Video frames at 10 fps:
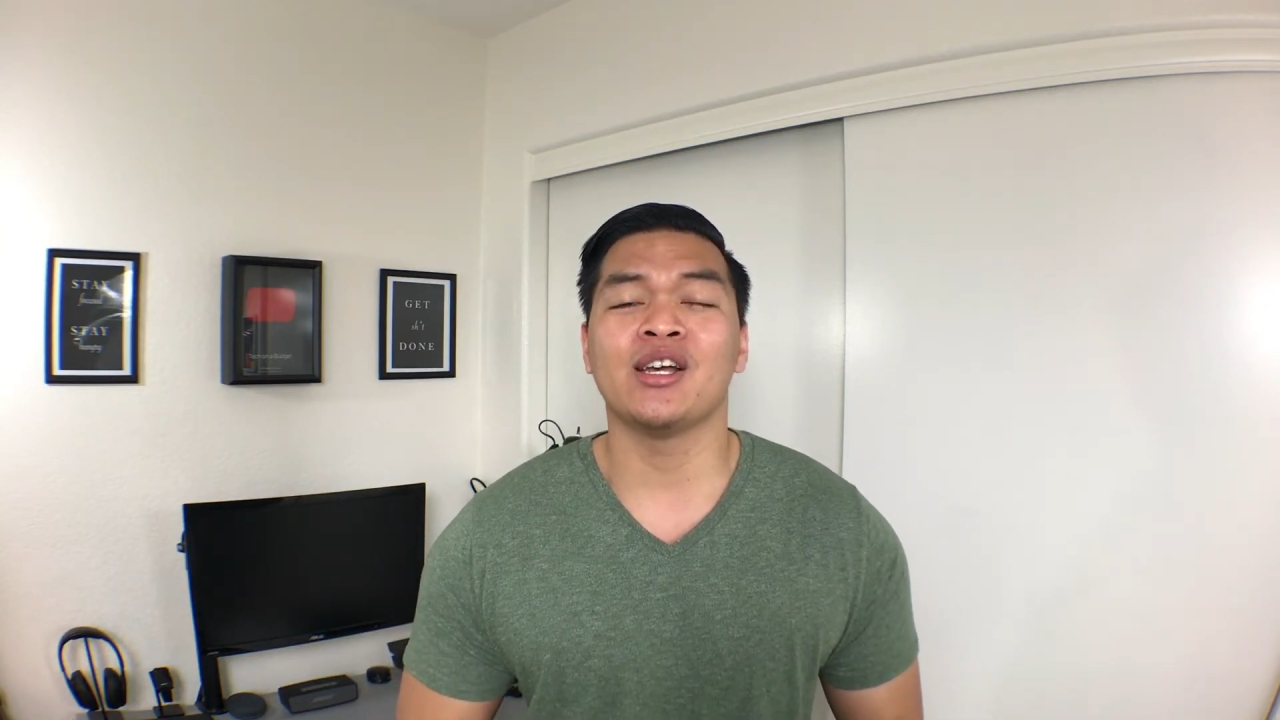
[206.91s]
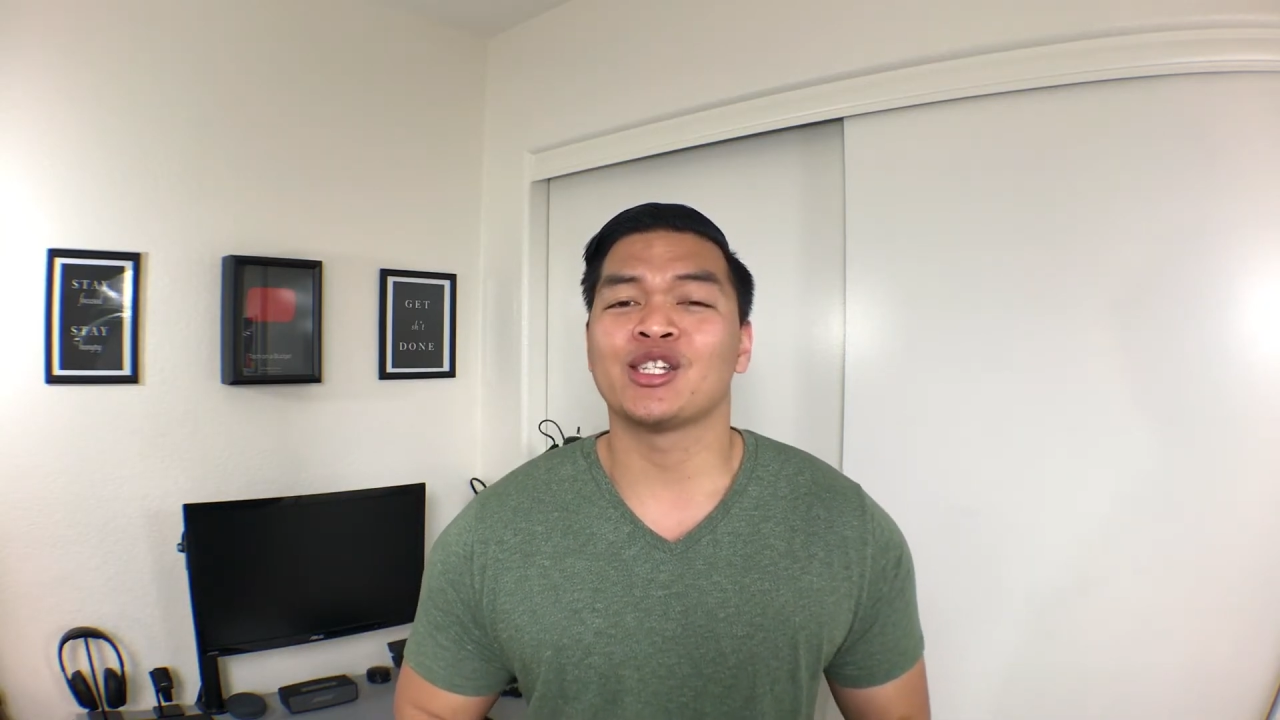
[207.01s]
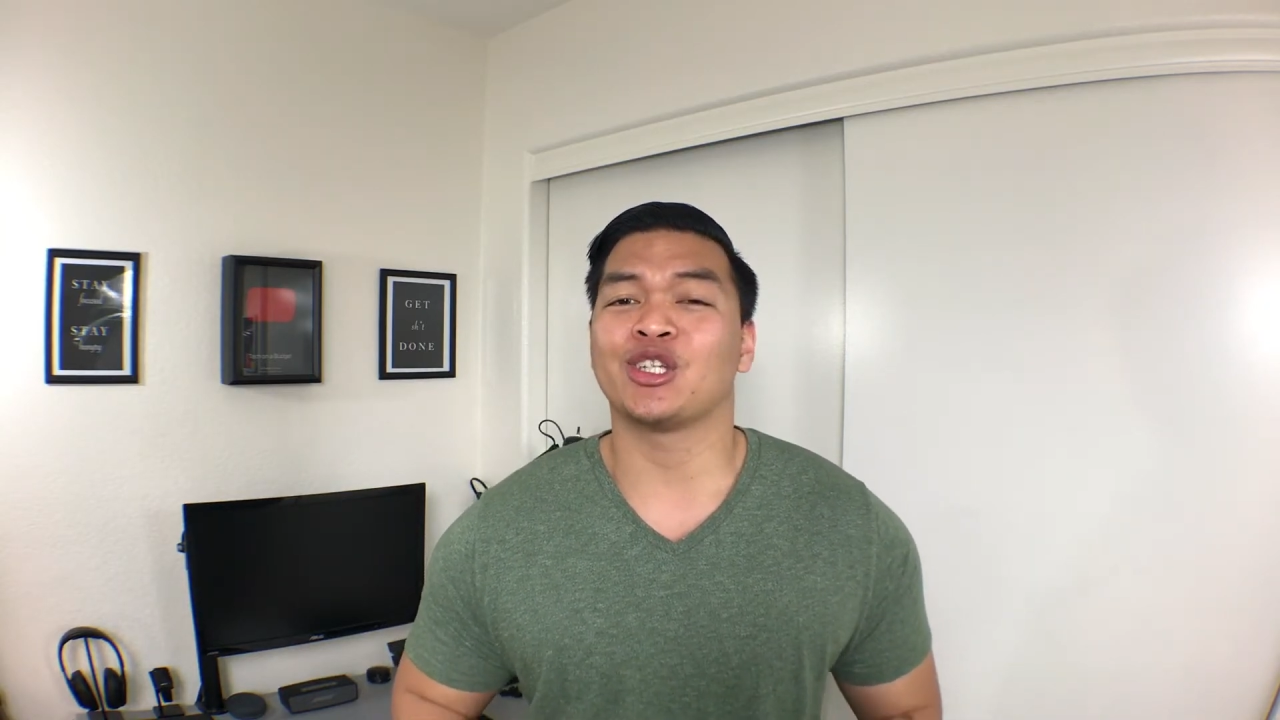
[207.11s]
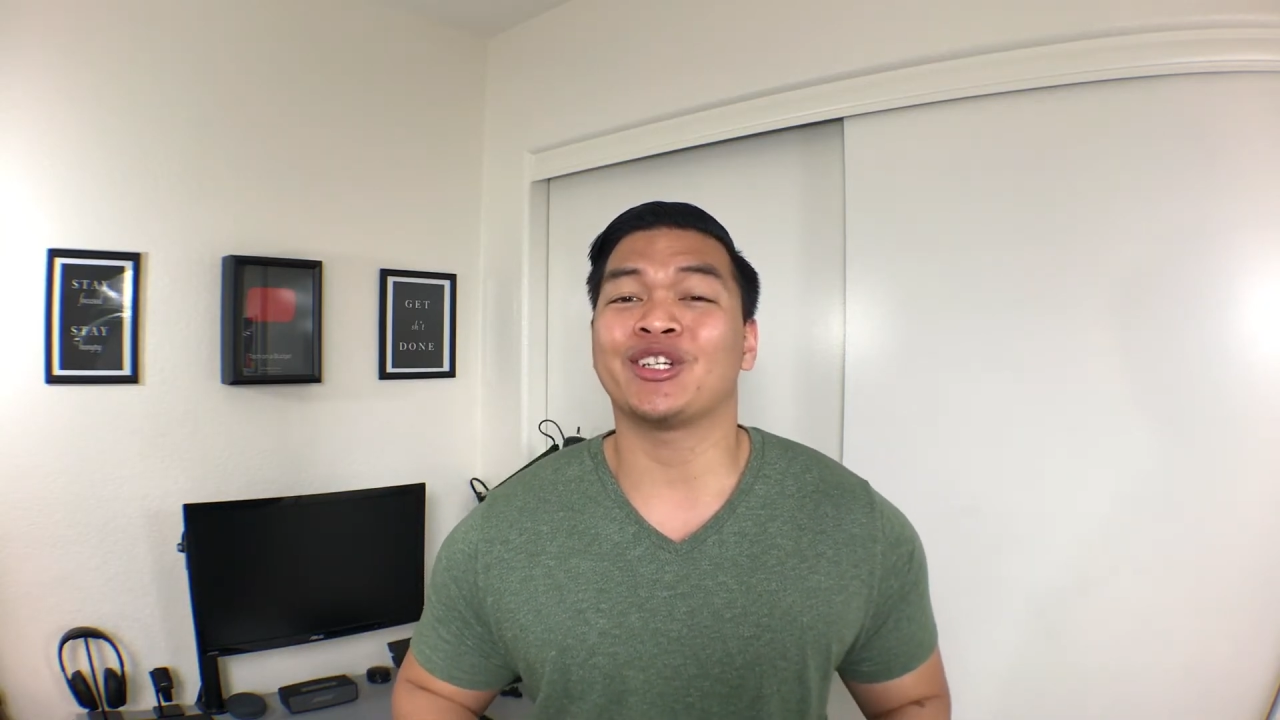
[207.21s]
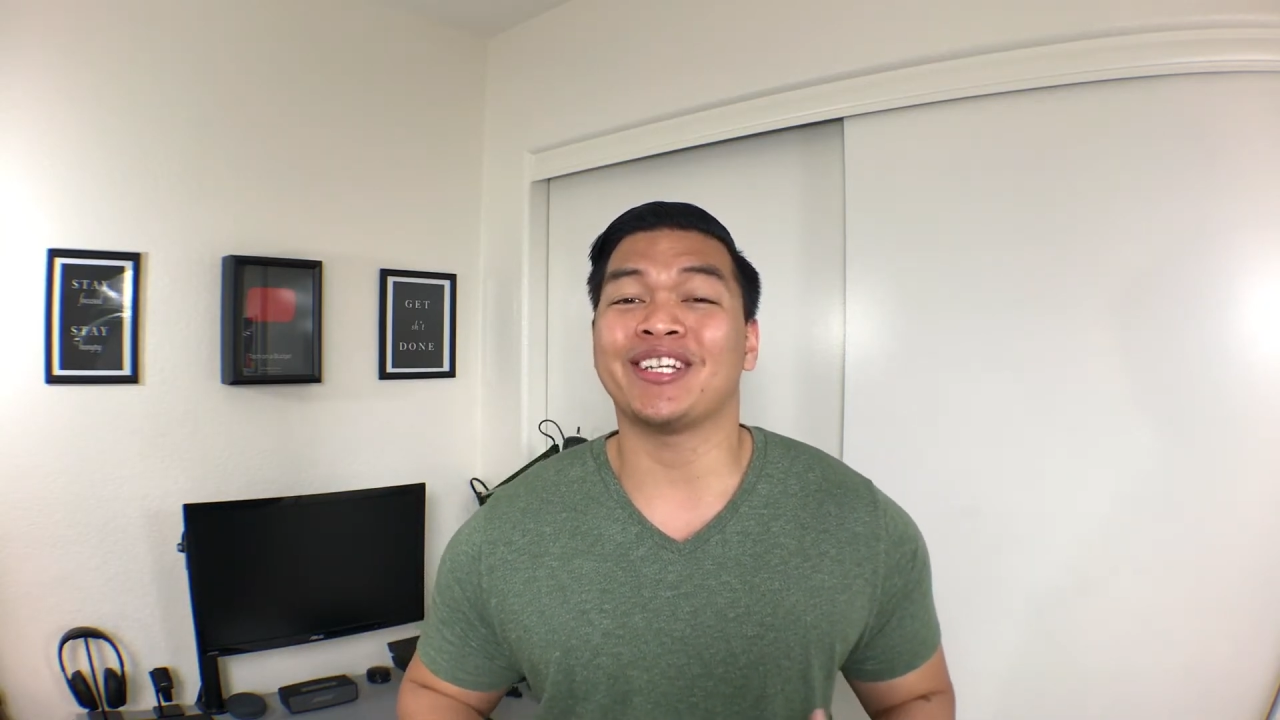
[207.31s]

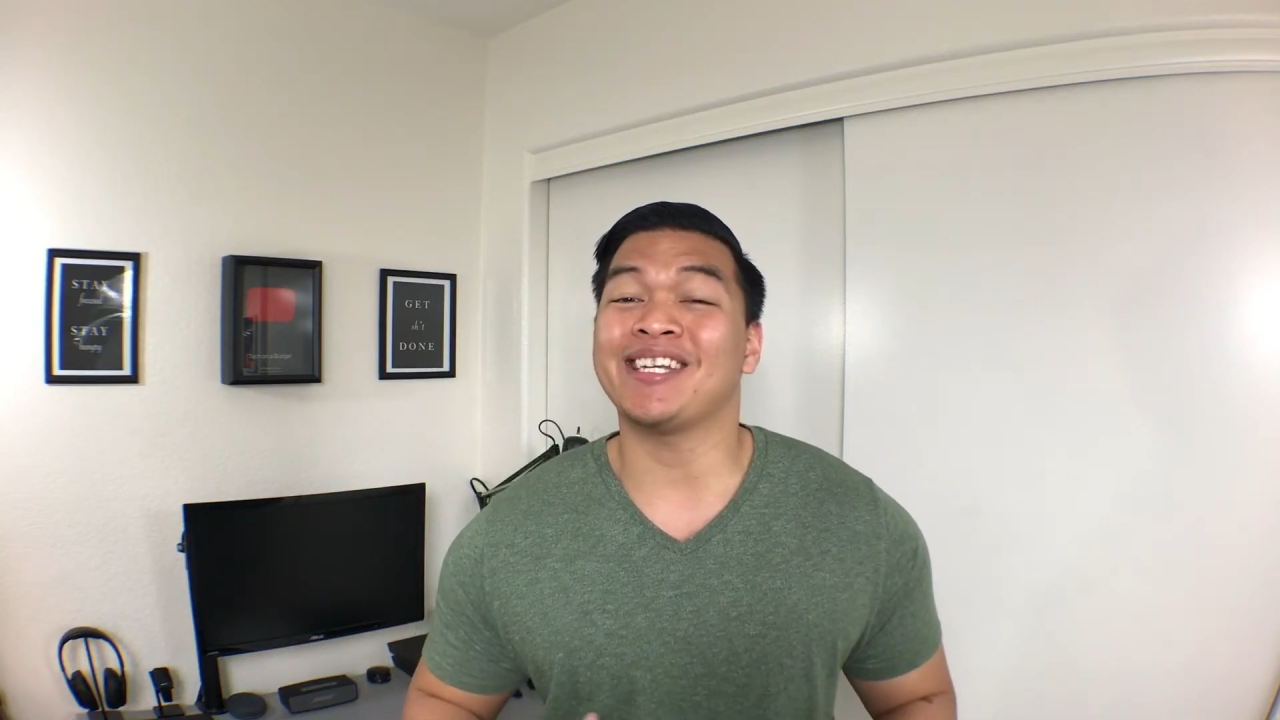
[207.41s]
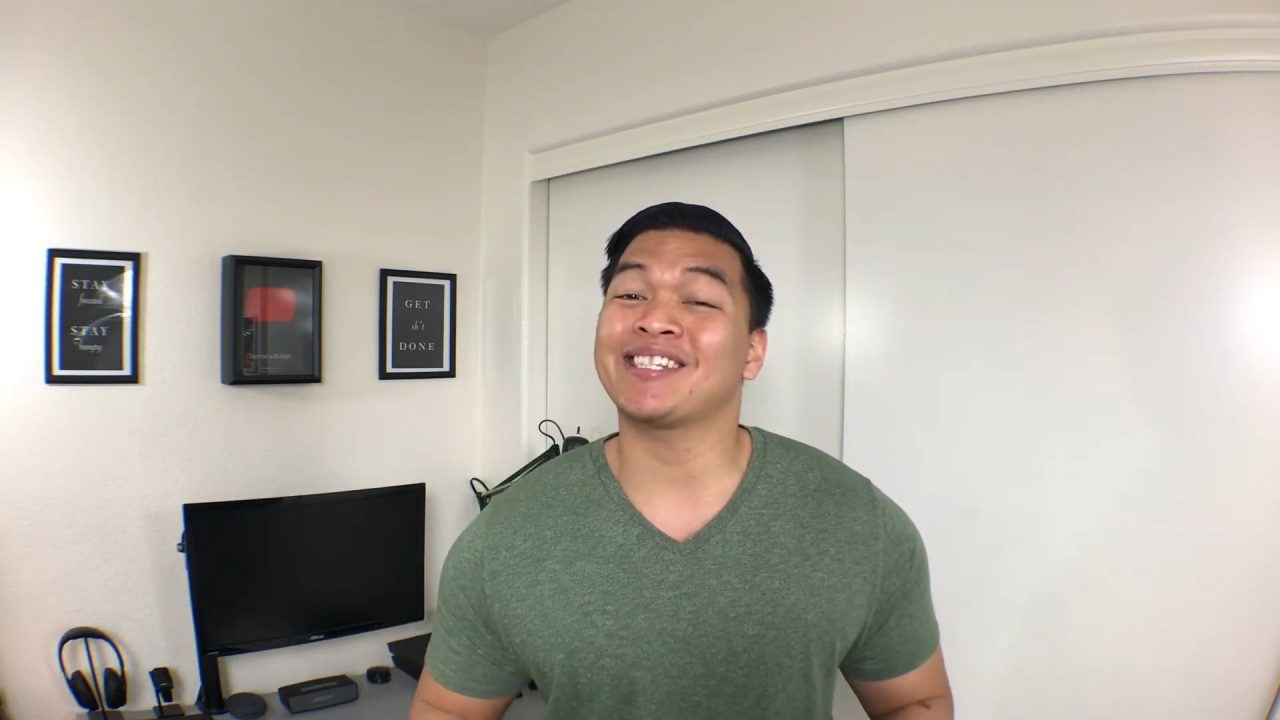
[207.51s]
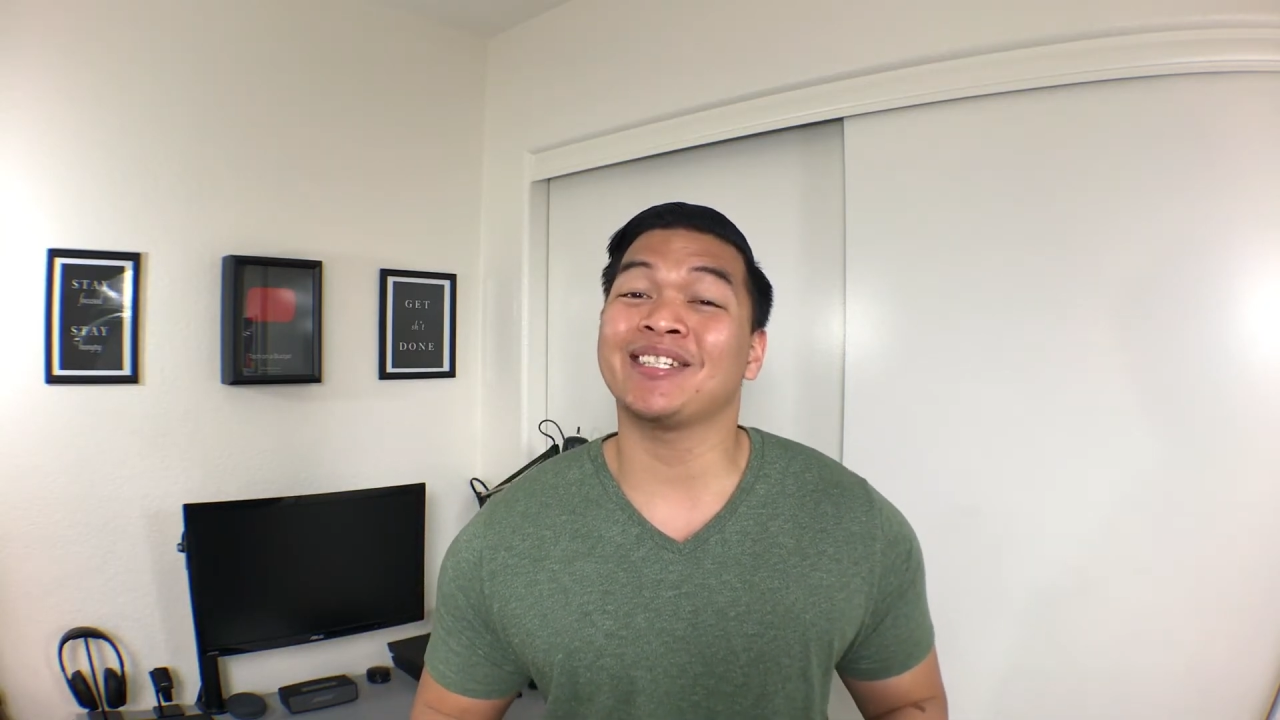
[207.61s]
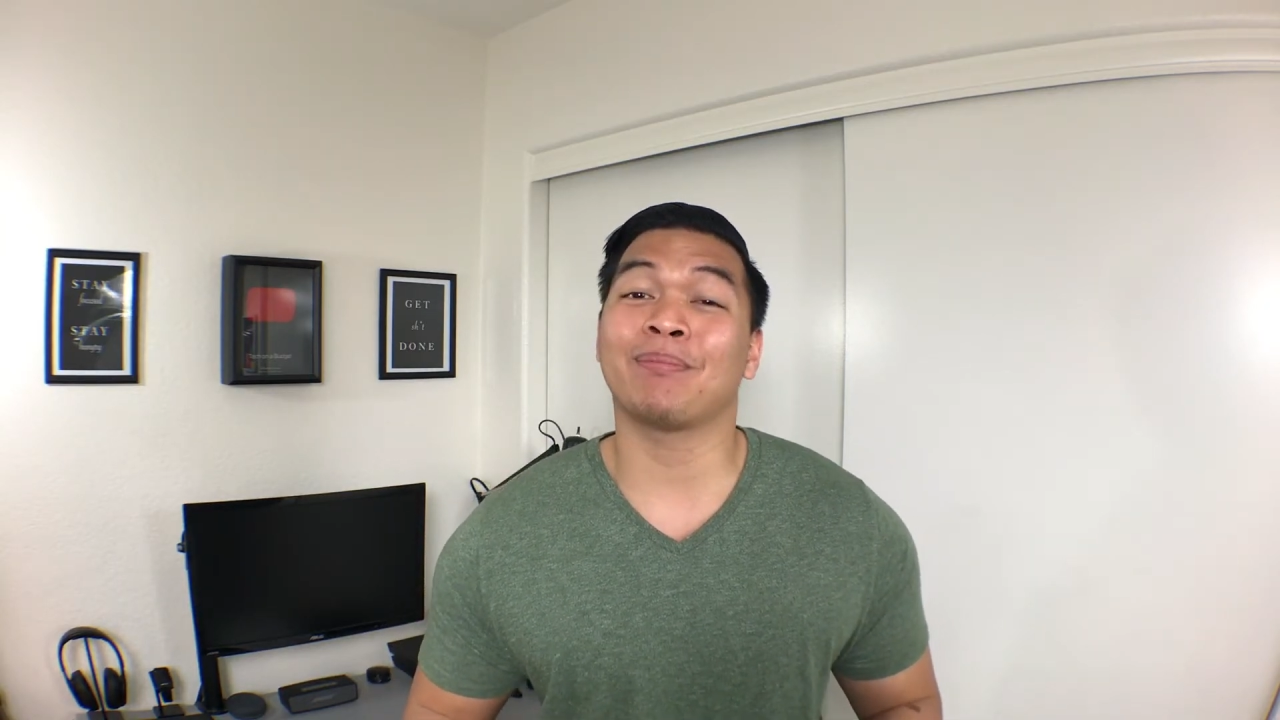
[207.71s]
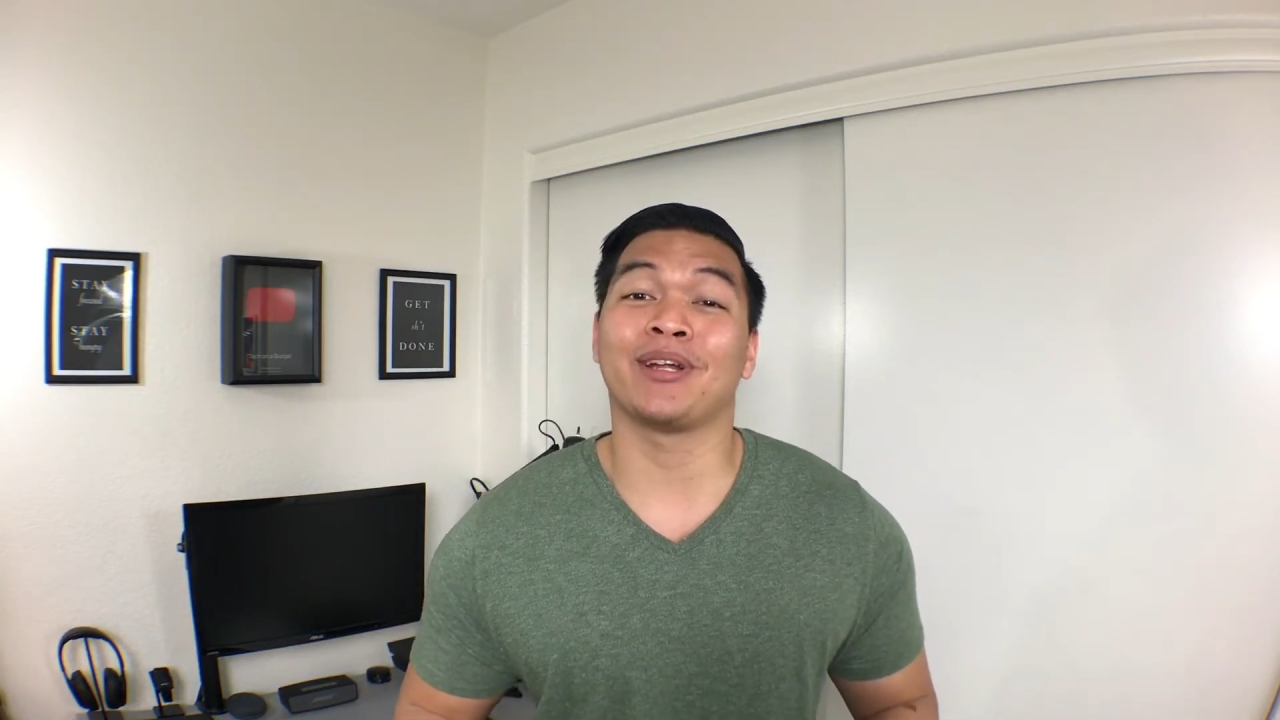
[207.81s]
so you can
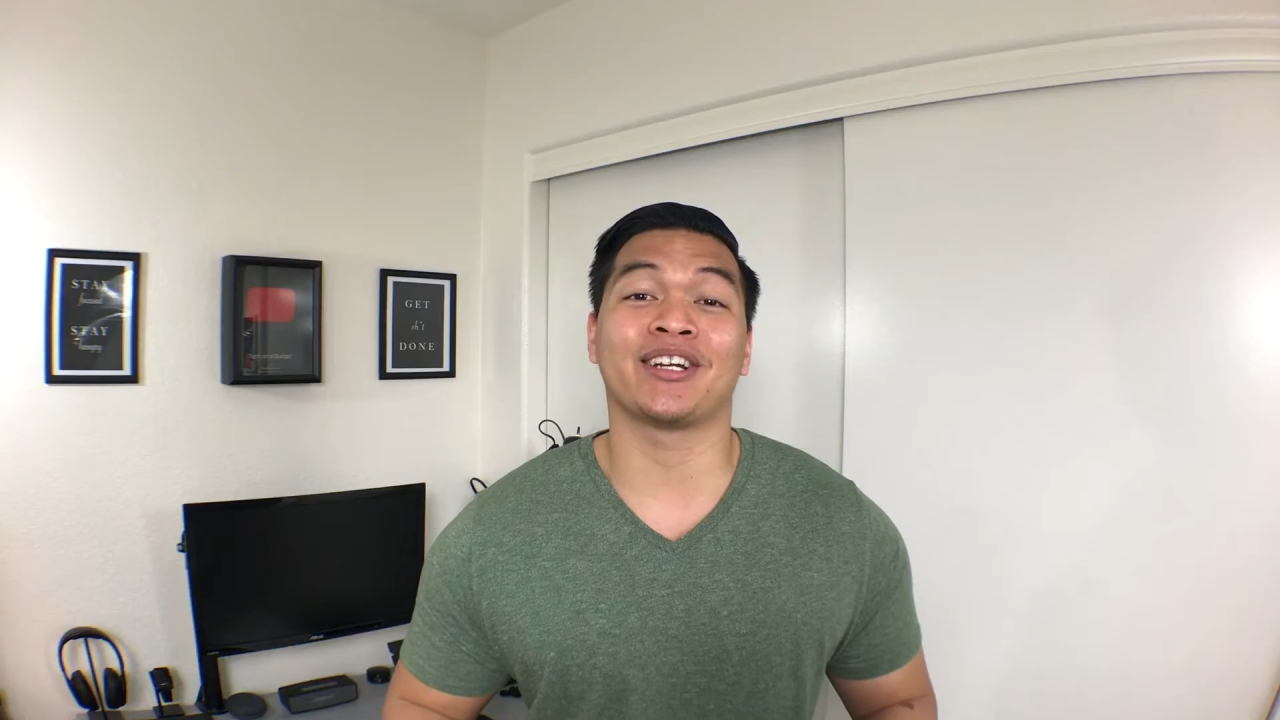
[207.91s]
easily plug